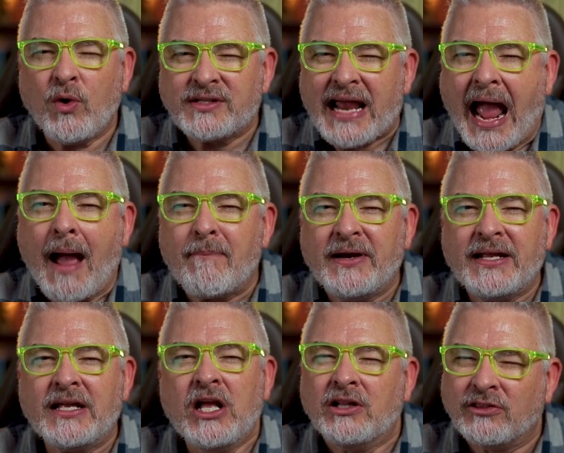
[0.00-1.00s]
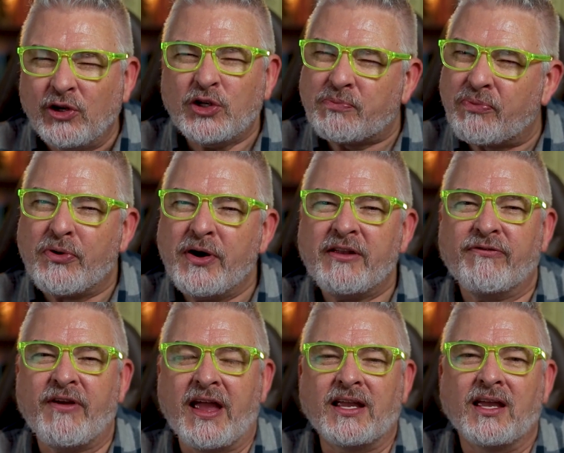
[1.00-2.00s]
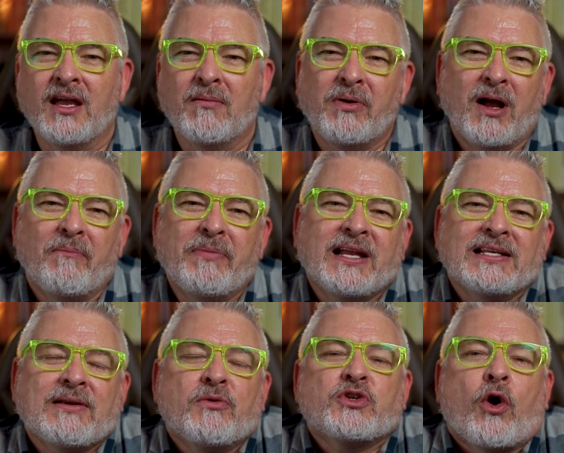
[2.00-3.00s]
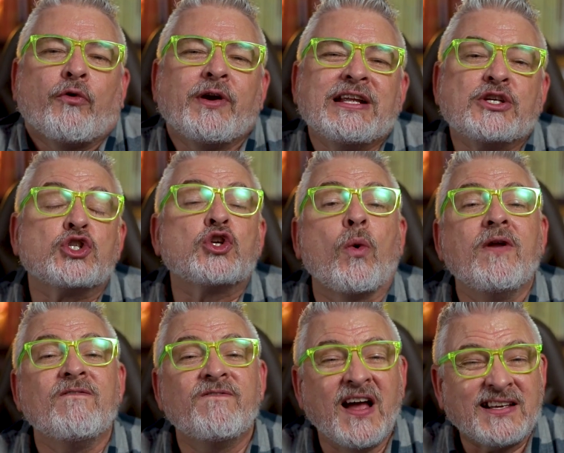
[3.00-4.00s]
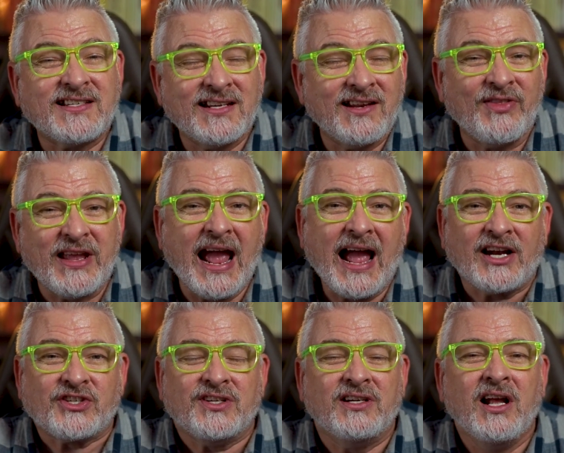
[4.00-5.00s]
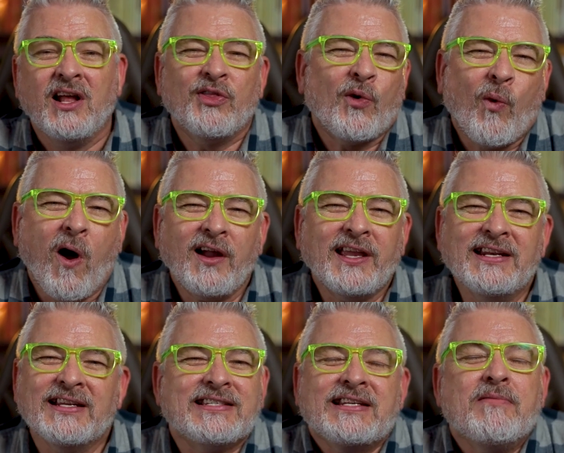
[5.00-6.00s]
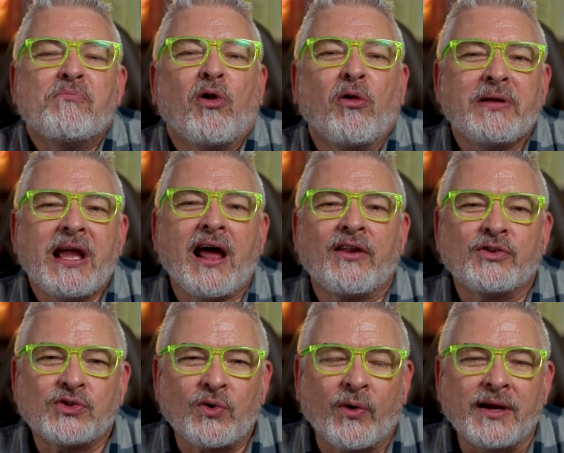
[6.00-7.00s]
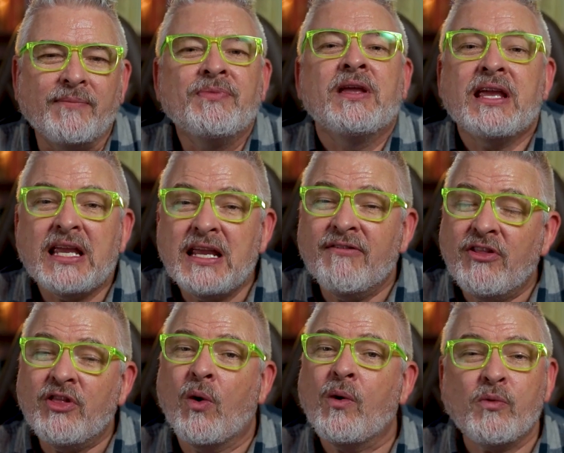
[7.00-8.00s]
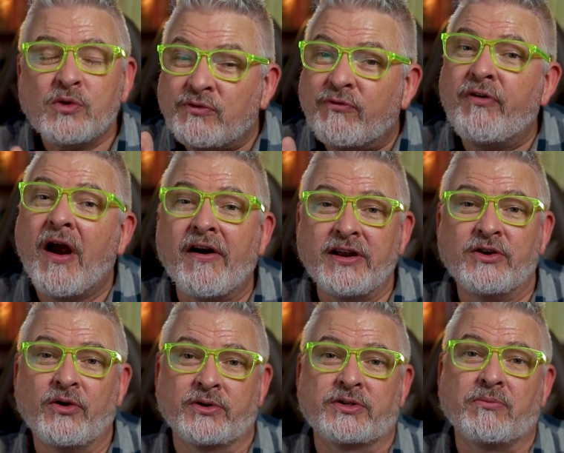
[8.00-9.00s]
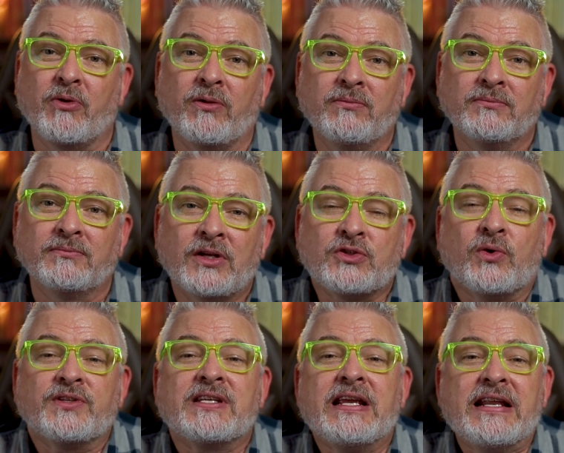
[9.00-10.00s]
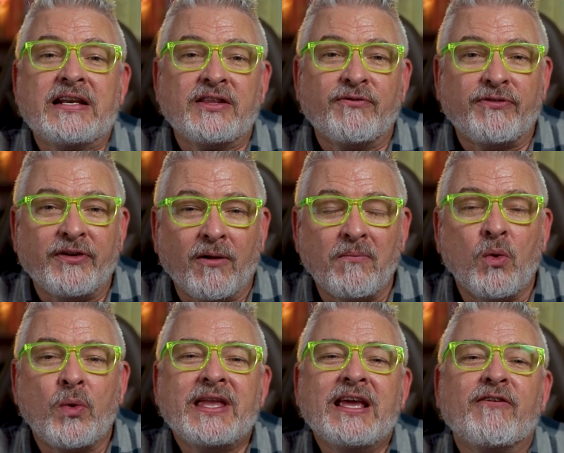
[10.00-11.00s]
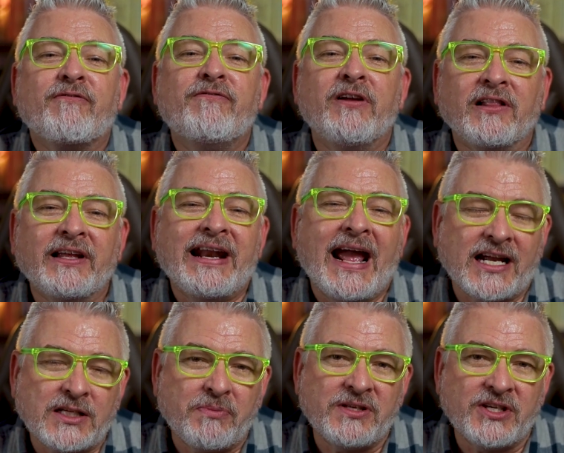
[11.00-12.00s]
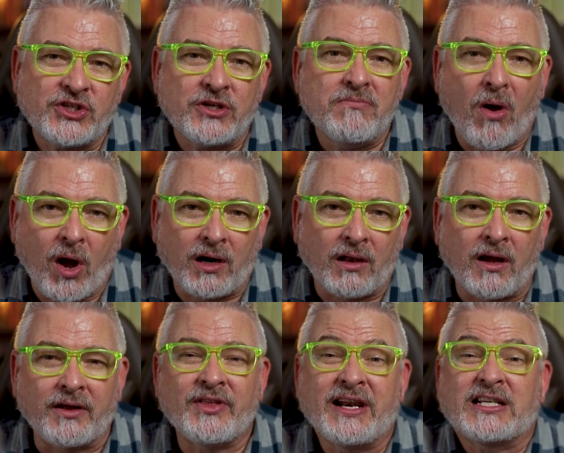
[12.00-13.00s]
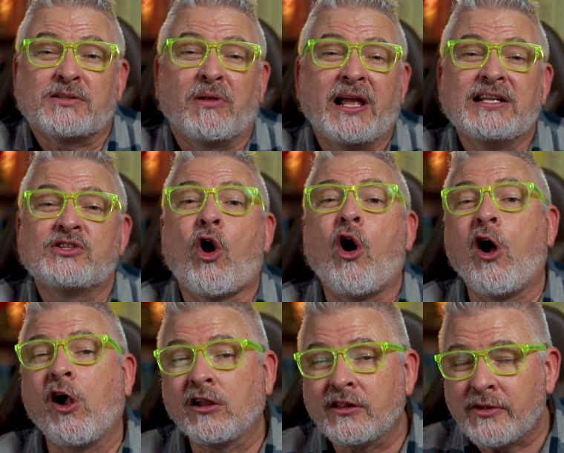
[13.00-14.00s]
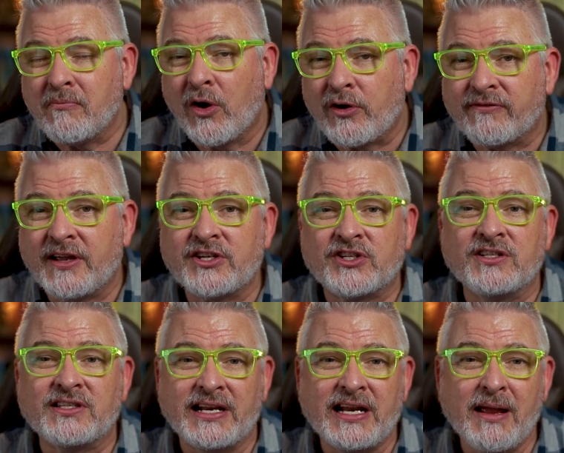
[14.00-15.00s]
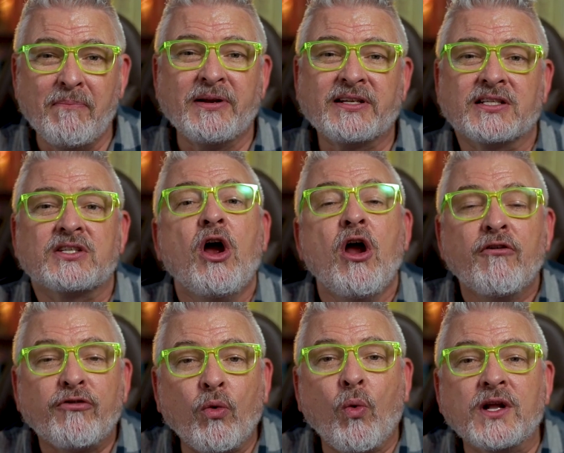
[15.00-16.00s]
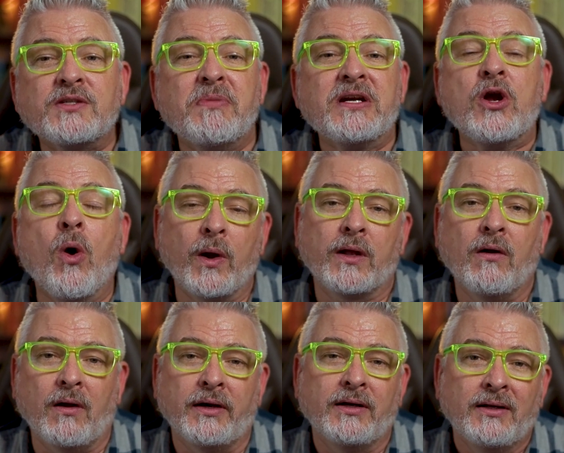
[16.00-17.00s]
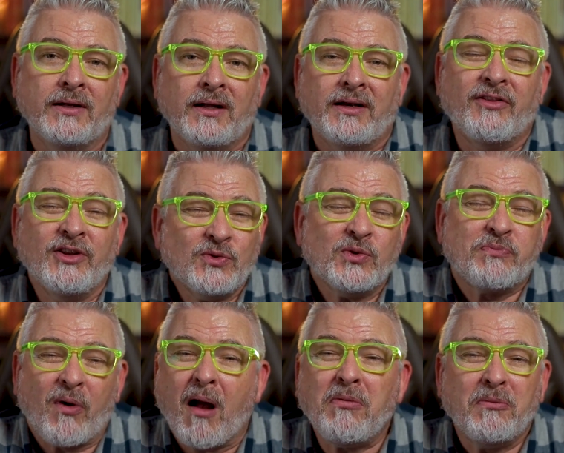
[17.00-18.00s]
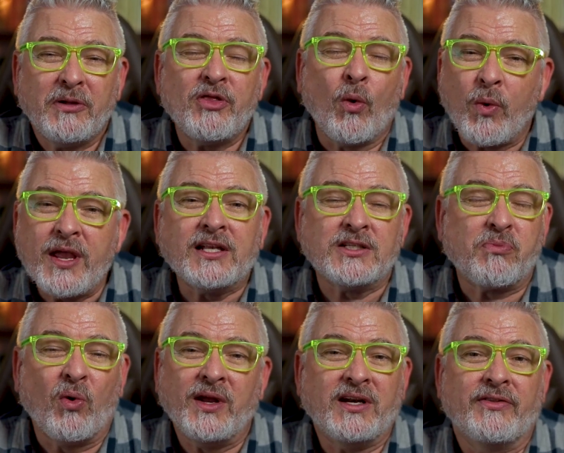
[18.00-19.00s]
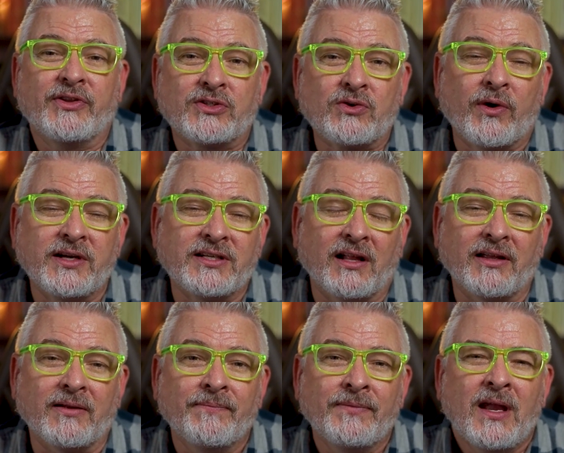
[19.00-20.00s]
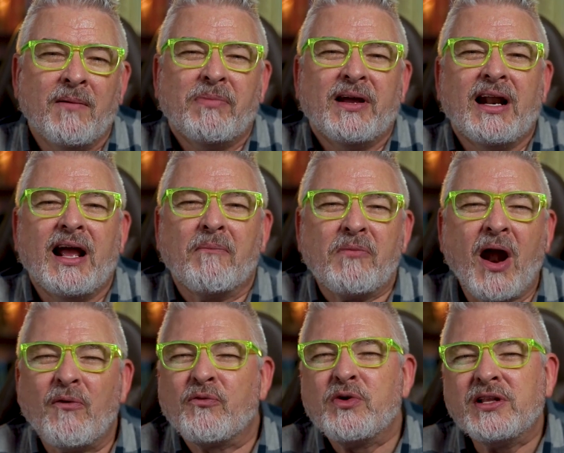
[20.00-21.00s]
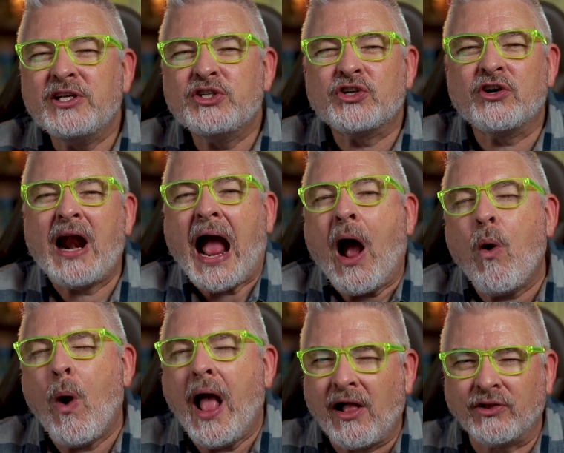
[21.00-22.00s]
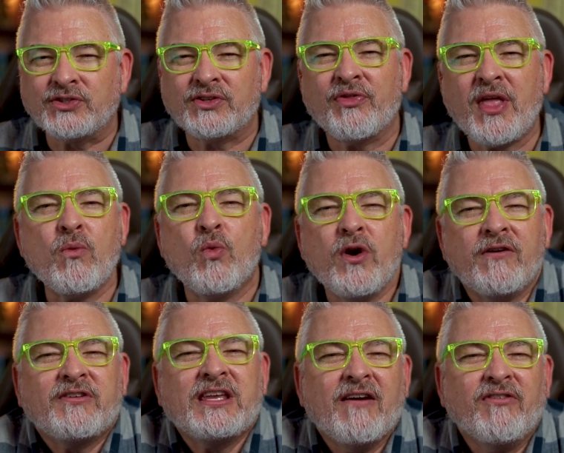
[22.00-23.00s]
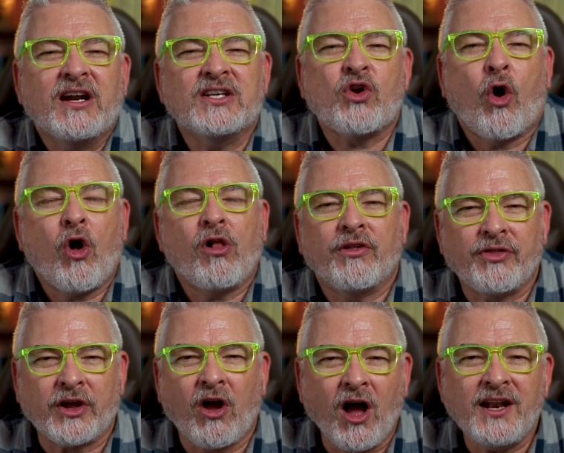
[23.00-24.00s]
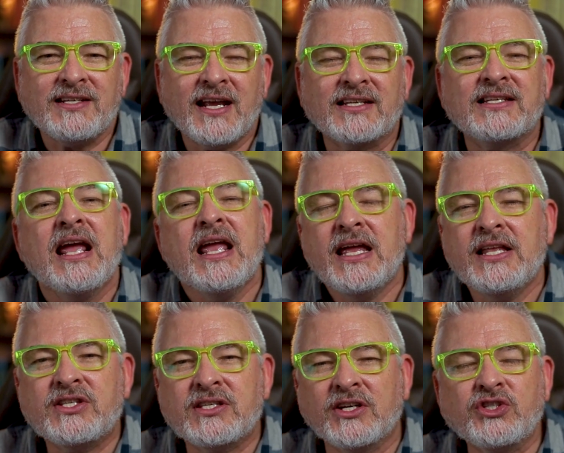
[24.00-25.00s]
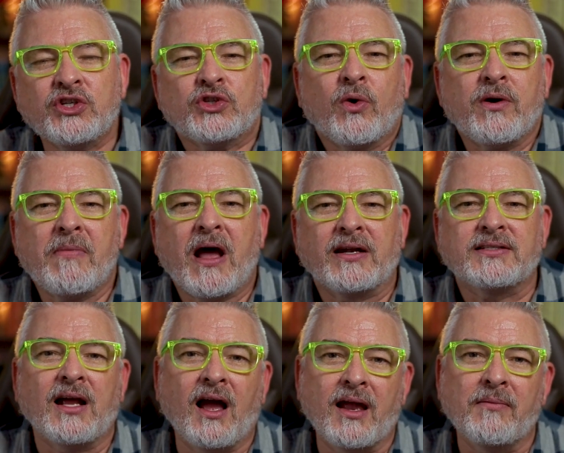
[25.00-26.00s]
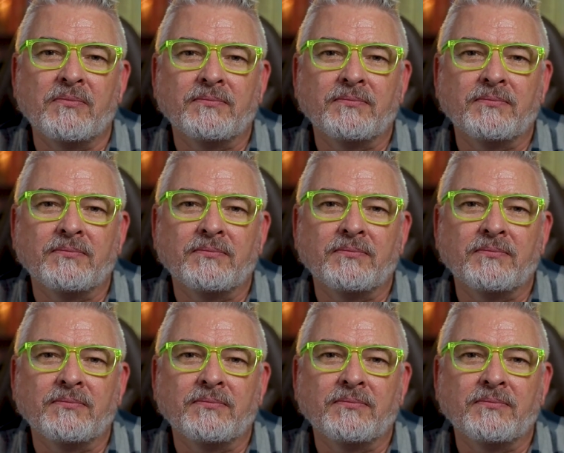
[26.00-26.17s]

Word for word: of what's happening looks pretty fake. But because I was already so invested in the action, the wonkiness didn't pull me out of the story, even though it was very noticeable. Now, towards the end of the film, we get a villain exposition monologue that explains all of the motivations and impetus for what's been going on. Now, this was probably the weakest point in the storytelling, but I'm not really sure how else that they would have given us all of the context in such a short amount of time.